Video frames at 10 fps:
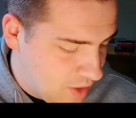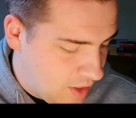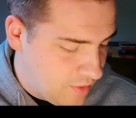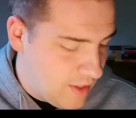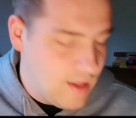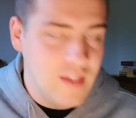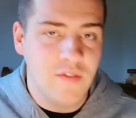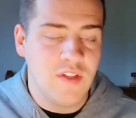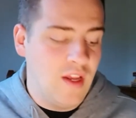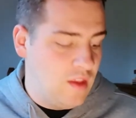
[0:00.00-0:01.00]
And yeah, as I've
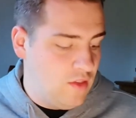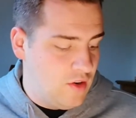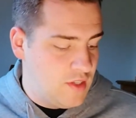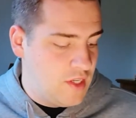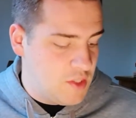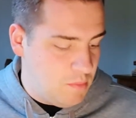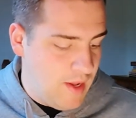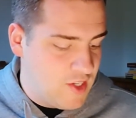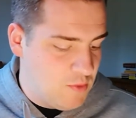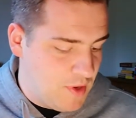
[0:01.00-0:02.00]
said, they're
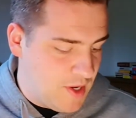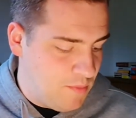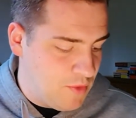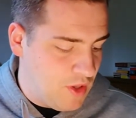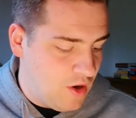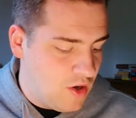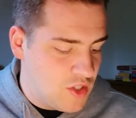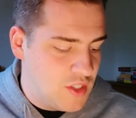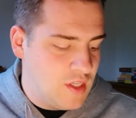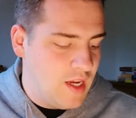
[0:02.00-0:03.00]
anticipated to become the
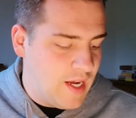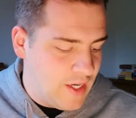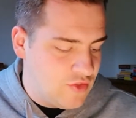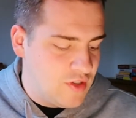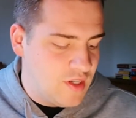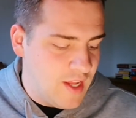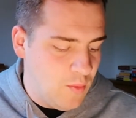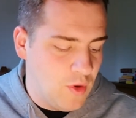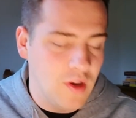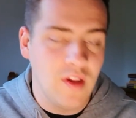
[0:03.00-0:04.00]
largest hydrogen
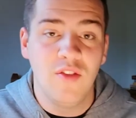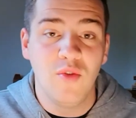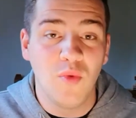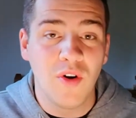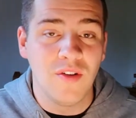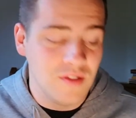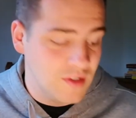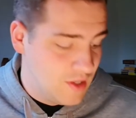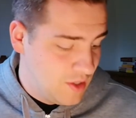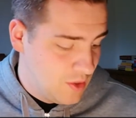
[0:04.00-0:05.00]
network in the world,
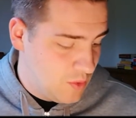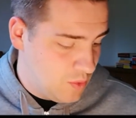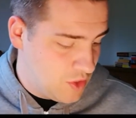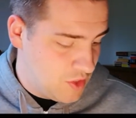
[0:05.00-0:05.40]
which